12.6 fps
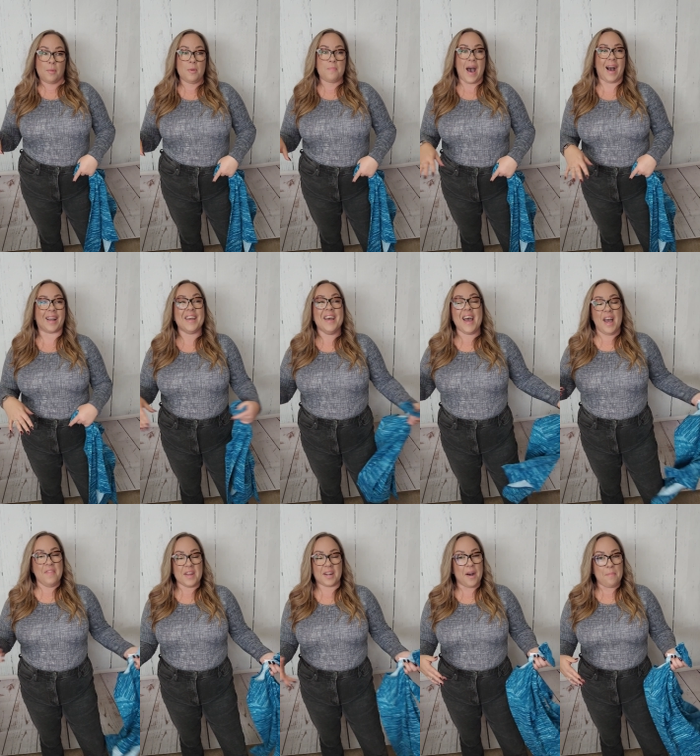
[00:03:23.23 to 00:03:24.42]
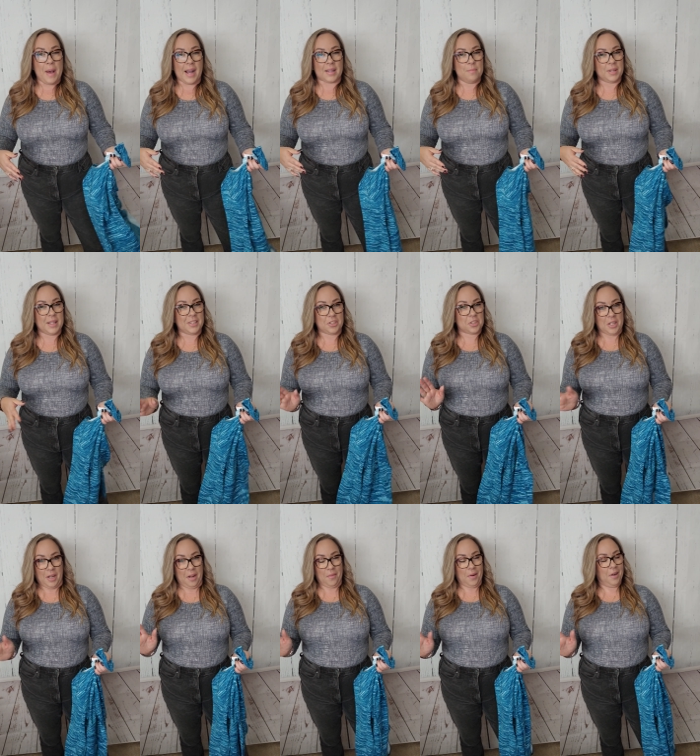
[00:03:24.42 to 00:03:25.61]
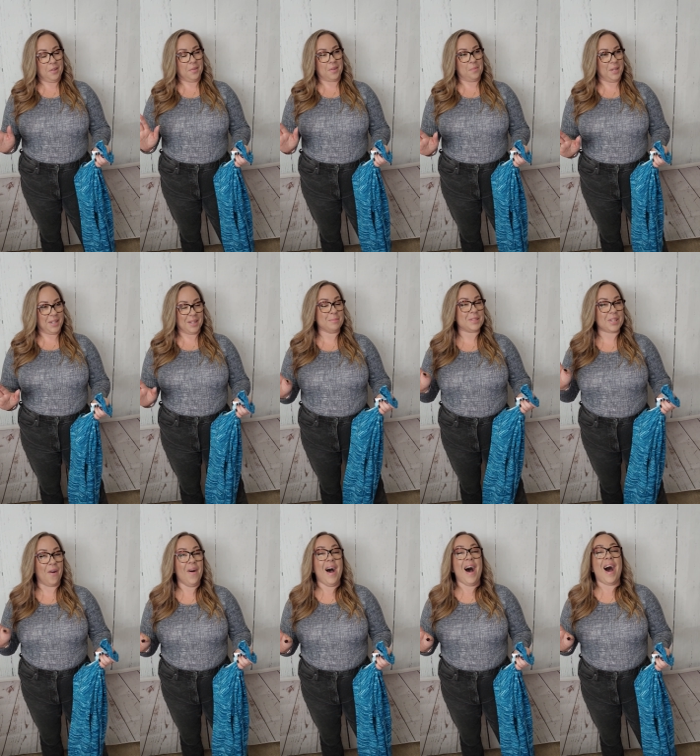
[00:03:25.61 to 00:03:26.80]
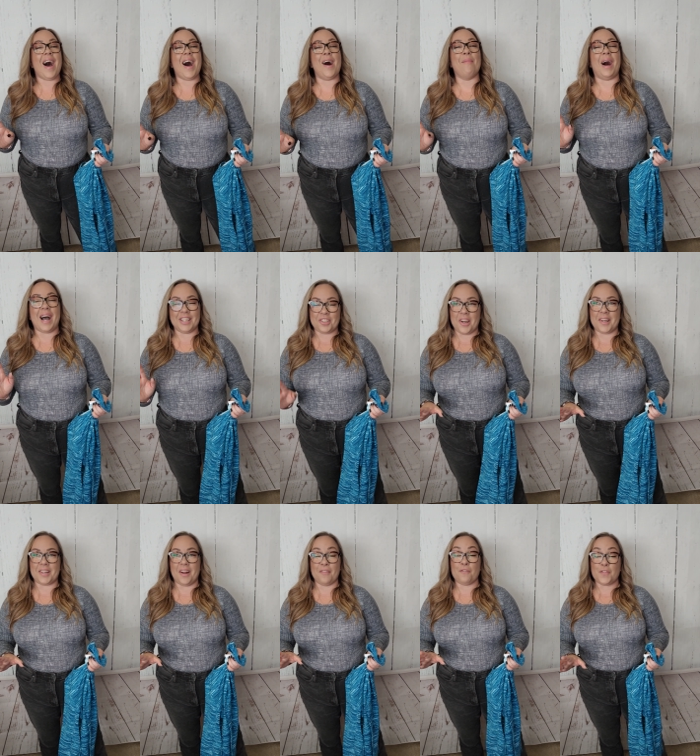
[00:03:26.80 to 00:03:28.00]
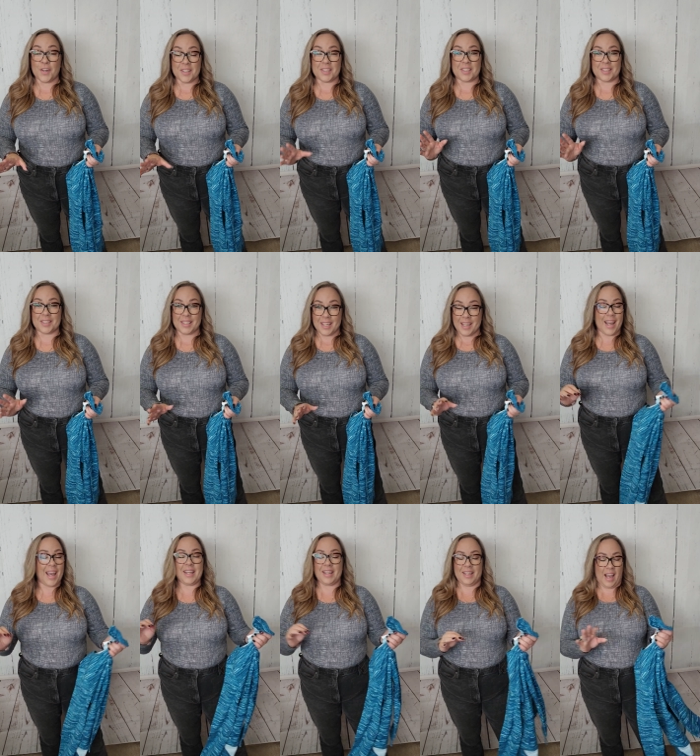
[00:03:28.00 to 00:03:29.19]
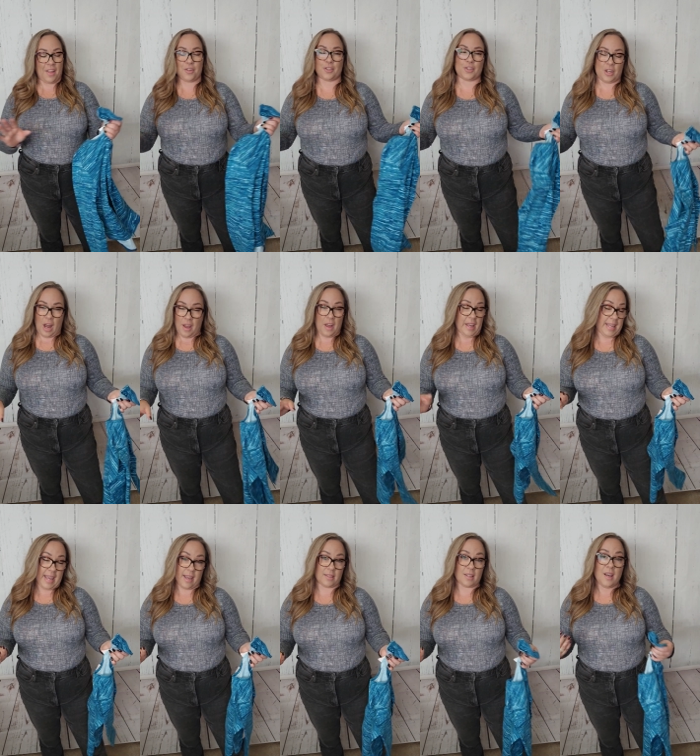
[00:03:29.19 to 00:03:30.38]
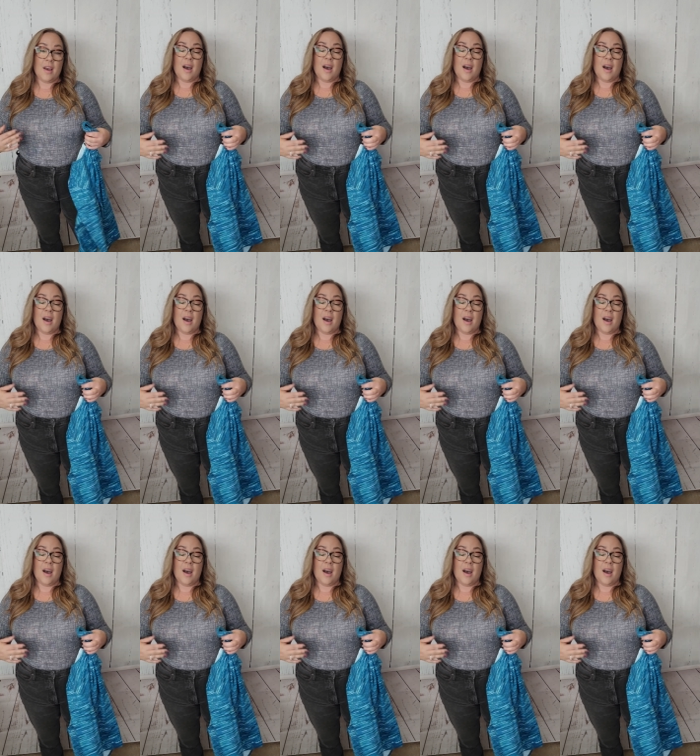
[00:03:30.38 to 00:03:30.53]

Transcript: I'll be back, and then come back and be like, just kidding, we're not doing a medium. So, um, I tried it on first to see, and yeah, there's, I can't.